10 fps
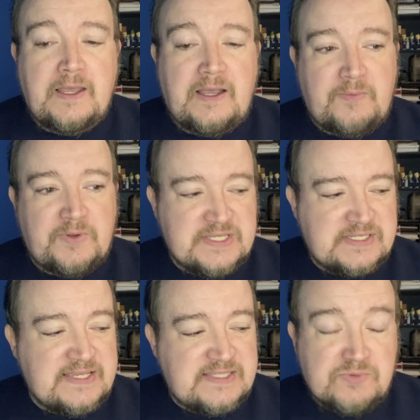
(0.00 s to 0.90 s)
Well, in this
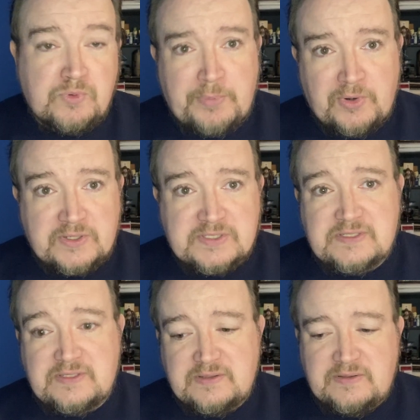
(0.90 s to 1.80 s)
case, these were
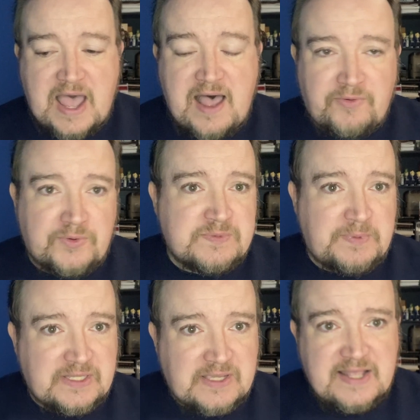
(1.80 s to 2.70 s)
books, novels,
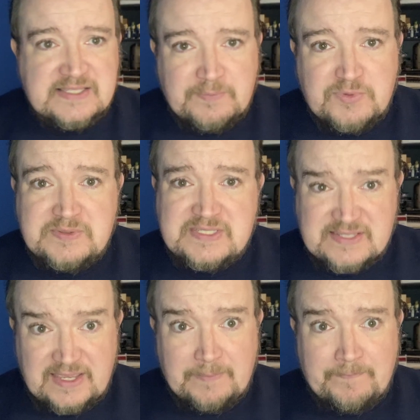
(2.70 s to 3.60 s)
but the concept was
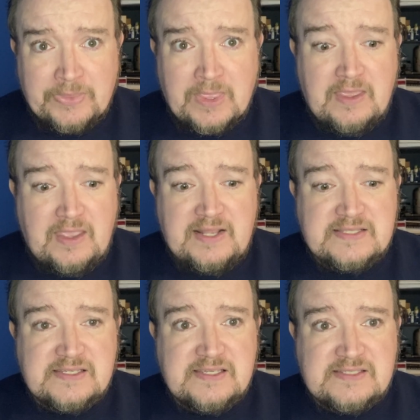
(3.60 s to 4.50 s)
the same. And
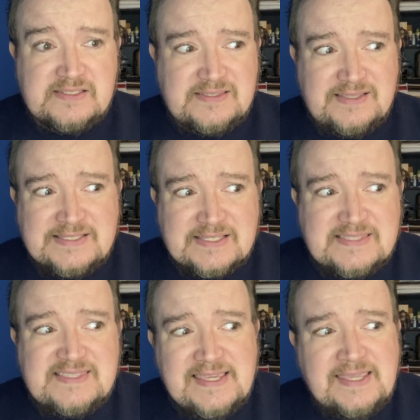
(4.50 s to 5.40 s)
it's a
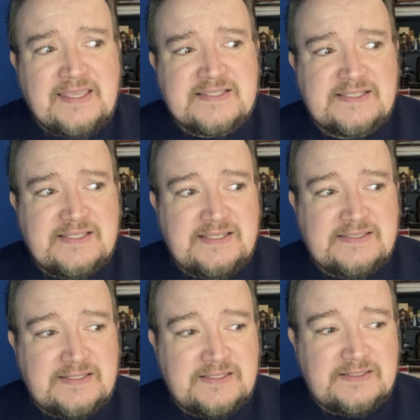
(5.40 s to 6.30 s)
thing. It's
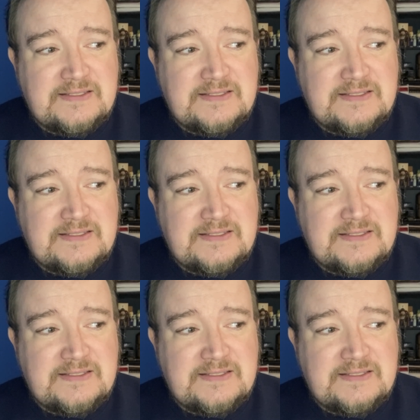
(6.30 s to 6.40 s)
a